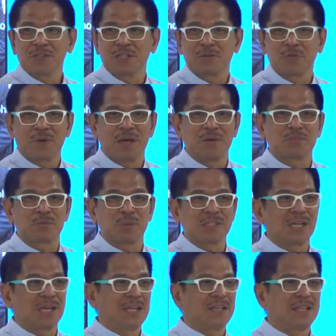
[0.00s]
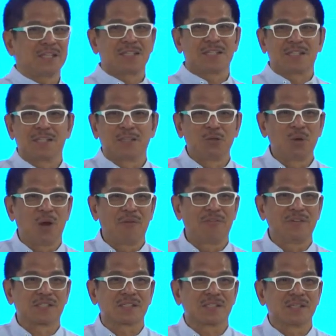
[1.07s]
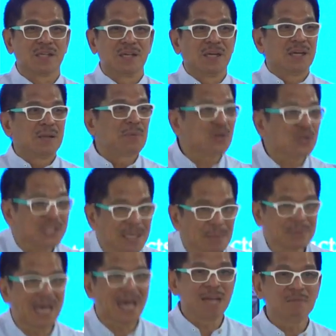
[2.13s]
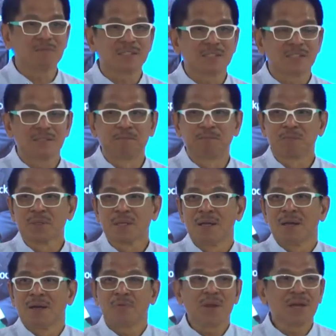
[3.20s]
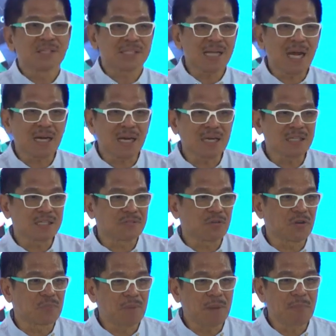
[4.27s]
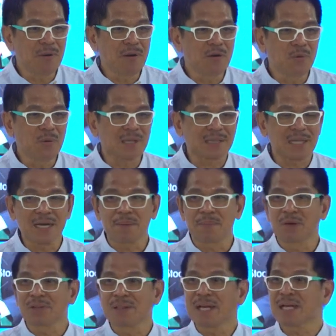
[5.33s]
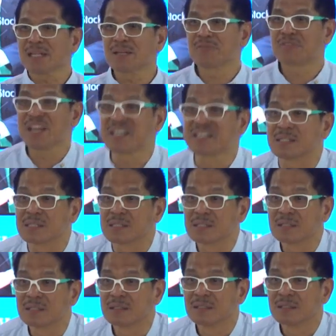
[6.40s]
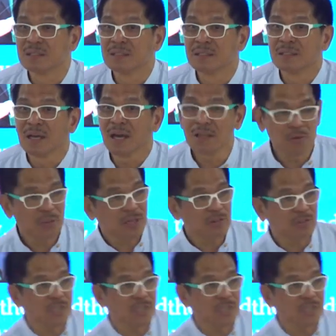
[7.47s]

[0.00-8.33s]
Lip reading: that we have, especially in this new office. Because sometimes we are suckers for people who will tell about negative things. And you want to